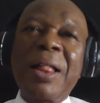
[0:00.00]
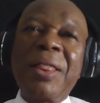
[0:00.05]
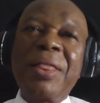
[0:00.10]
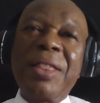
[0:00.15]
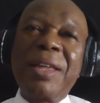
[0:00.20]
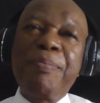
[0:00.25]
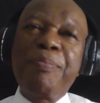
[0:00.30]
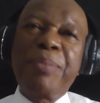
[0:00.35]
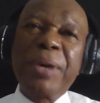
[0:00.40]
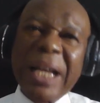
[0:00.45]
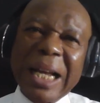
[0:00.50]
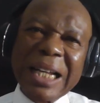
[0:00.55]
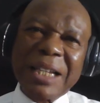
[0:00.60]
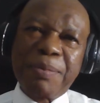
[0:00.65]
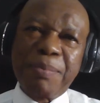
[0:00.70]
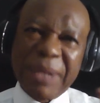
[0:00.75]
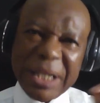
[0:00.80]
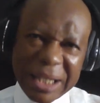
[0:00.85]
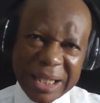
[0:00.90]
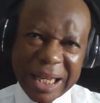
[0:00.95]
The biggest
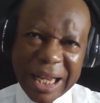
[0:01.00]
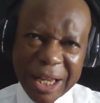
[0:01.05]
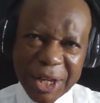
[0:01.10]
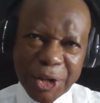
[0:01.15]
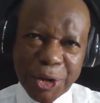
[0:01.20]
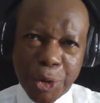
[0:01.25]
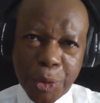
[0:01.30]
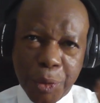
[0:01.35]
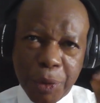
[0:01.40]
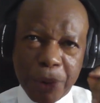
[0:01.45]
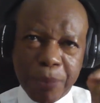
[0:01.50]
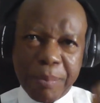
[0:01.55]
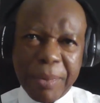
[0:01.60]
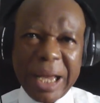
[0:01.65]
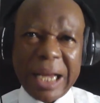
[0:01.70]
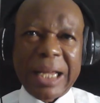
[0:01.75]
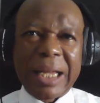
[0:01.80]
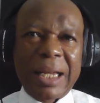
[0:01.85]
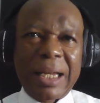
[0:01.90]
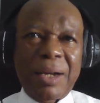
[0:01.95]
mistake you will
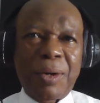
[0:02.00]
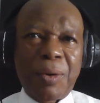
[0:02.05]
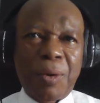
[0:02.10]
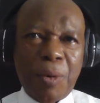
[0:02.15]
make